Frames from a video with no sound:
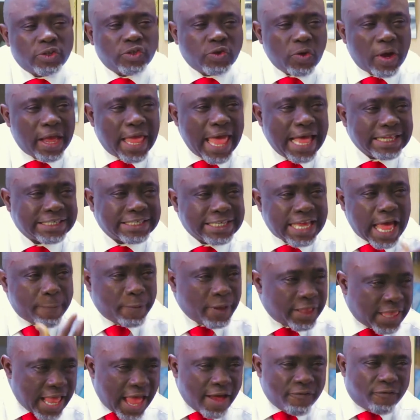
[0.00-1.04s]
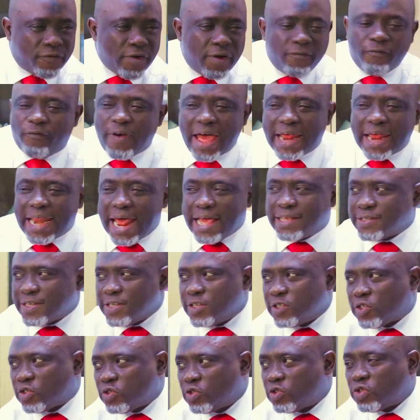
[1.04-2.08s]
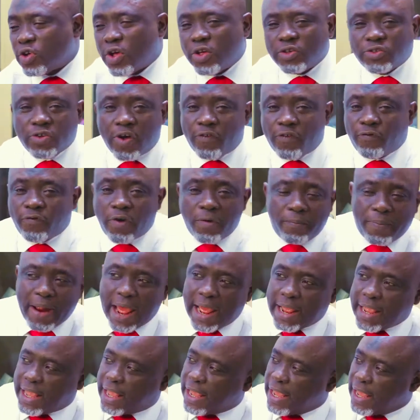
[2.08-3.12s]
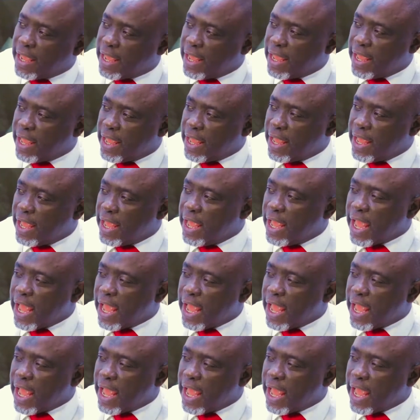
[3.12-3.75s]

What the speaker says: He wants to get capital from finance institutions or from bank,